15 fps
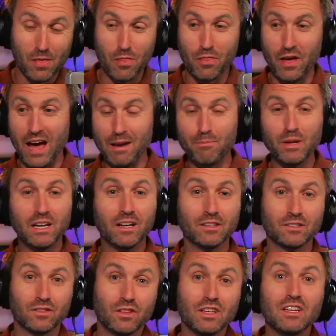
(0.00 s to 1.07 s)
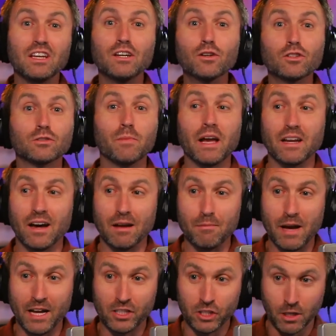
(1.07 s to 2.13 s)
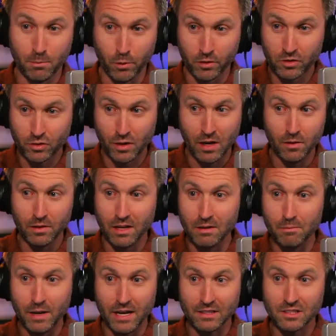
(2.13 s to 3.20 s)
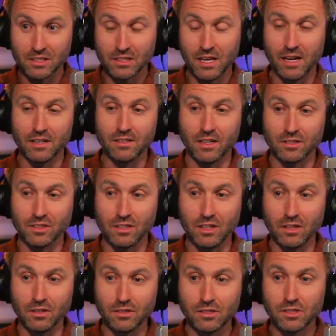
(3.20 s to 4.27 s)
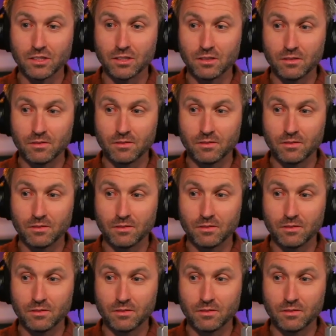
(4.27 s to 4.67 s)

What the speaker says: that because the years may not match up with Trout and Betts at a dozen years.